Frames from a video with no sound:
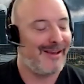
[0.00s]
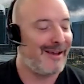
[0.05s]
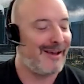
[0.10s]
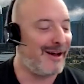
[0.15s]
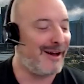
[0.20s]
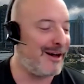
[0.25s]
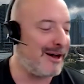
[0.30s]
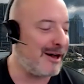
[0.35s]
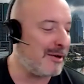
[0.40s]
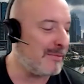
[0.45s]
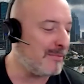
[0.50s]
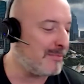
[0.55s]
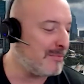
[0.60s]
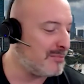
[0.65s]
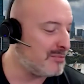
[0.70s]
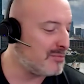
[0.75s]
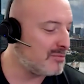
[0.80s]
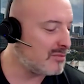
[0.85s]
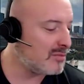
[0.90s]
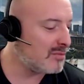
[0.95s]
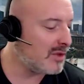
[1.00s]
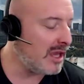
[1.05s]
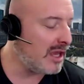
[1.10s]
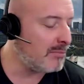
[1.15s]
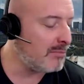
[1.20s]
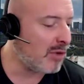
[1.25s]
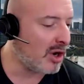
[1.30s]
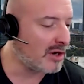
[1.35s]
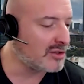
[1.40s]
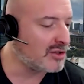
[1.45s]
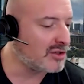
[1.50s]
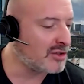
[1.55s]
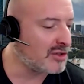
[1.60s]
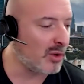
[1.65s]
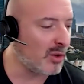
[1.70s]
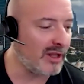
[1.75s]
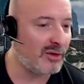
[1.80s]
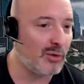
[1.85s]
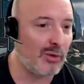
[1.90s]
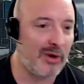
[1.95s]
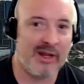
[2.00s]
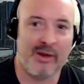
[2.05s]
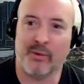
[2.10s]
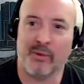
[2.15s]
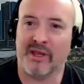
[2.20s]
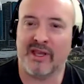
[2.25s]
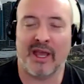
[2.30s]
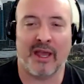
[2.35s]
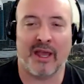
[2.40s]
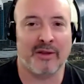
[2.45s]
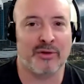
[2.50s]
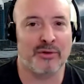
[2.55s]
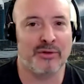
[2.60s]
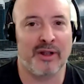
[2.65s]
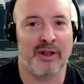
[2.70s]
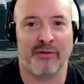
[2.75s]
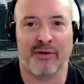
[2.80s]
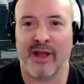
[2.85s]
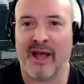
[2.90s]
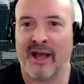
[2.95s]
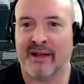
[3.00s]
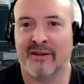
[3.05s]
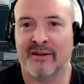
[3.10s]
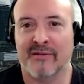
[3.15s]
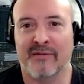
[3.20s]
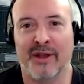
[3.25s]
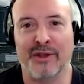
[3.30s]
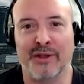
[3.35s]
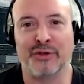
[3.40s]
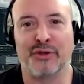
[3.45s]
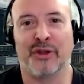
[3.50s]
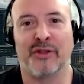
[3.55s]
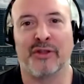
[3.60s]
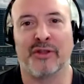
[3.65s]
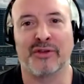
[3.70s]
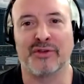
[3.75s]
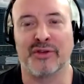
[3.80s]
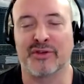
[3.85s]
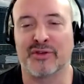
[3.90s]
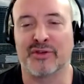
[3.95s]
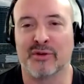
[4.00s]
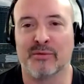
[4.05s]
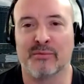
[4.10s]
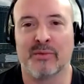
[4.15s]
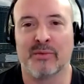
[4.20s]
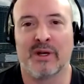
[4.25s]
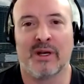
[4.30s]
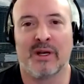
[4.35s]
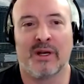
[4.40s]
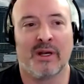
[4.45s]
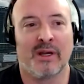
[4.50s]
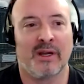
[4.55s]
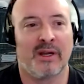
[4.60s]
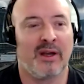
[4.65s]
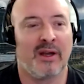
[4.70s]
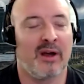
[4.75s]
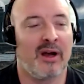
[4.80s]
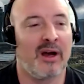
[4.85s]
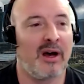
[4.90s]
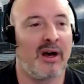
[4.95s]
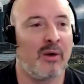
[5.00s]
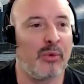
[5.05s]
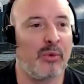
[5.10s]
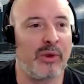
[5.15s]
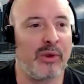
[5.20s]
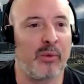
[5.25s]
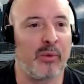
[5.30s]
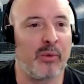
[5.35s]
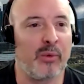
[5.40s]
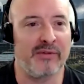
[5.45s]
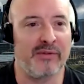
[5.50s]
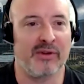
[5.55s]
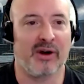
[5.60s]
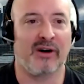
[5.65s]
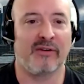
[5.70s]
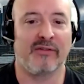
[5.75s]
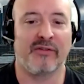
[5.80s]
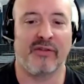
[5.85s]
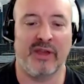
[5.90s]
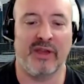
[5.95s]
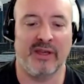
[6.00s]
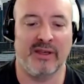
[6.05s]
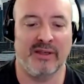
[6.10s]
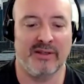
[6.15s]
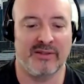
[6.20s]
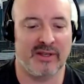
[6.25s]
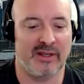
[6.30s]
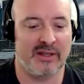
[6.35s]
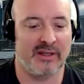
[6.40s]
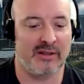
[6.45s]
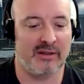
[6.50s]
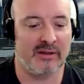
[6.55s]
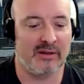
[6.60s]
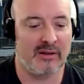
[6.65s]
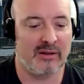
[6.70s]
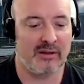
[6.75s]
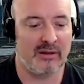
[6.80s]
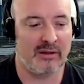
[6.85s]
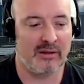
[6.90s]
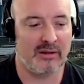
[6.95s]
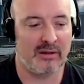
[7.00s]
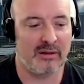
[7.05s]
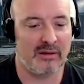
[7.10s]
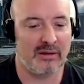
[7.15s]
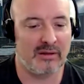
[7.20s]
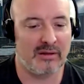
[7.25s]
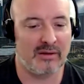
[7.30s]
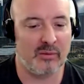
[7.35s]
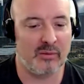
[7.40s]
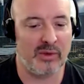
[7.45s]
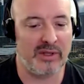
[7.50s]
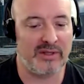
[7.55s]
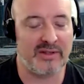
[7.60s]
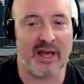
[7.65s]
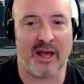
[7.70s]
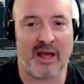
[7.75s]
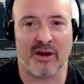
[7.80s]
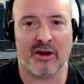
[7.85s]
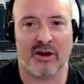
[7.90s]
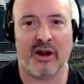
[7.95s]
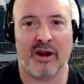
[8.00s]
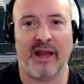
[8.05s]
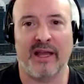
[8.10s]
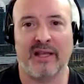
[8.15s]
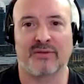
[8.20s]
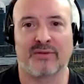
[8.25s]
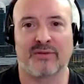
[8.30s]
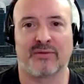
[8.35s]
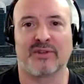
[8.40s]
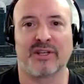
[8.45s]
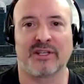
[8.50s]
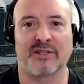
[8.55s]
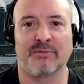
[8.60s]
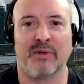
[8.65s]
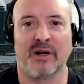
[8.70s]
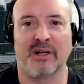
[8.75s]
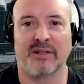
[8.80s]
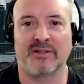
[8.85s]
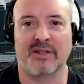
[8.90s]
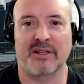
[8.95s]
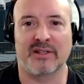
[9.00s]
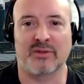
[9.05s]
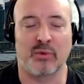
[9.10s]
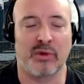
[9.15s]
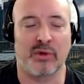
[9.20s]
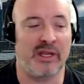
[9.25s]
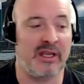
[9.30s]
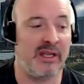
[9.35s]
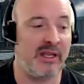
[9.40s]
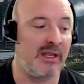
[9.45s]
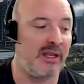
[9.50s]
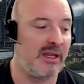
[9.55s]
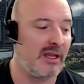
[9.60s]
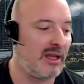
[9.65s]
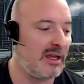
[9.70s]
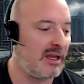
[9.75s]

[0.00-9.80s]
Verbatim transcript: Um, in March of twenty twenty, we canceled every activation in the system. Uh, we waived all fees and we sat on our hands for six months as we